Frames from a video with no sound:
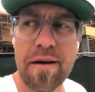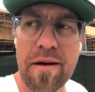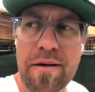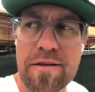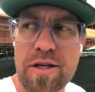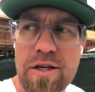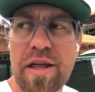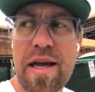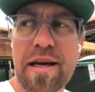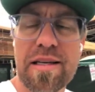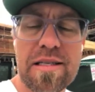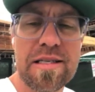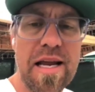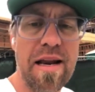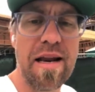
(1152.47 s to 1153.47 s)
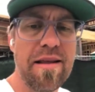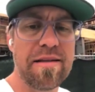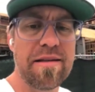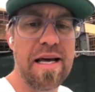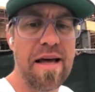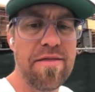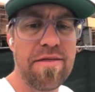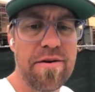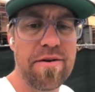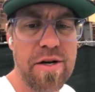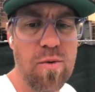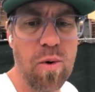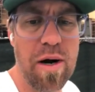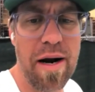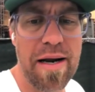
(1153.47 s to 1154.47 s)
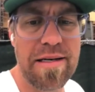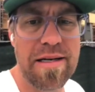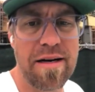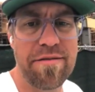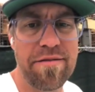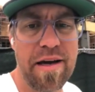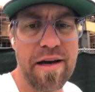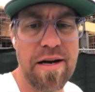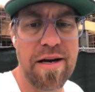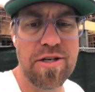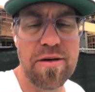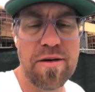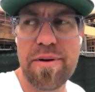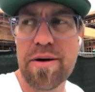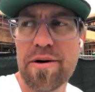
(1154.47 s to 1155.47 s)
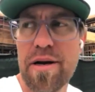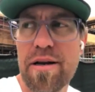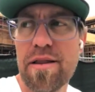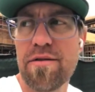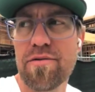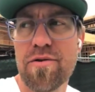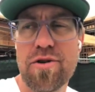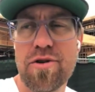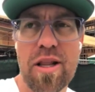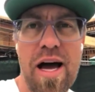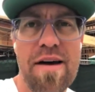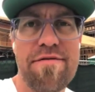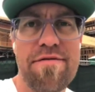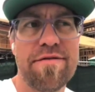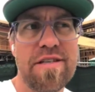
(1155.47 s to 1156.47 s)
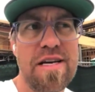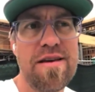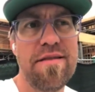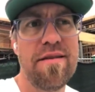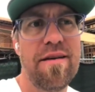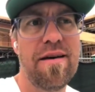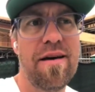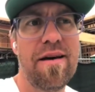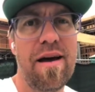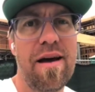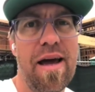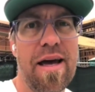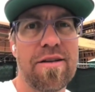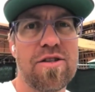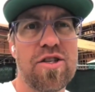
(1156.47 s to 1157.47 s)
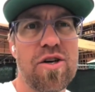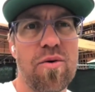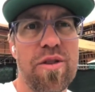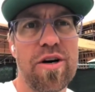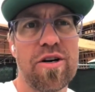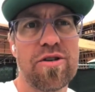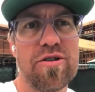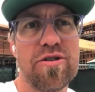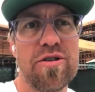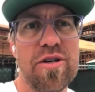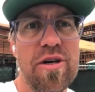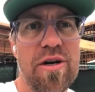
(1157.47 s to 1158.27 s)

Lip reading: So they extended the 1031 identification period through July 15th. And so there's